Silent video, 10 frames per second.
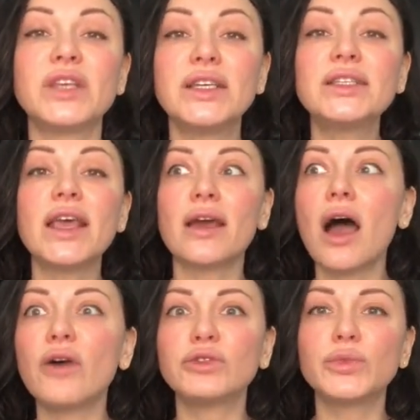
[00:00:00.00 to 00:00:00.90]
they say,
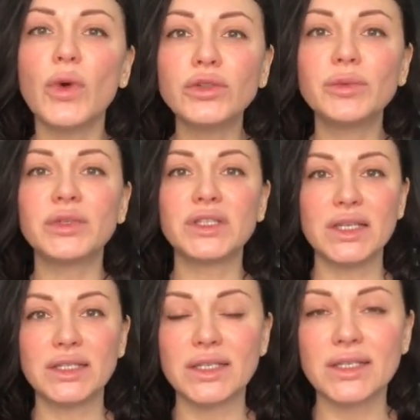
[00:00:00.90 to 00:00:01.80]
how is possible
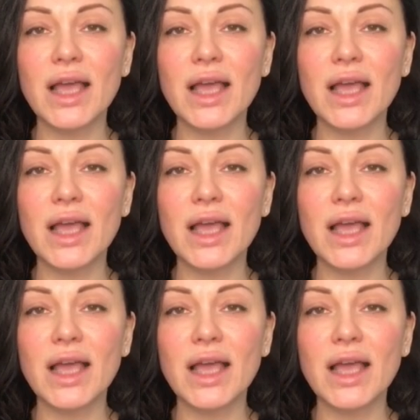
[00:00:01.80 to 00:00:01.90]
that this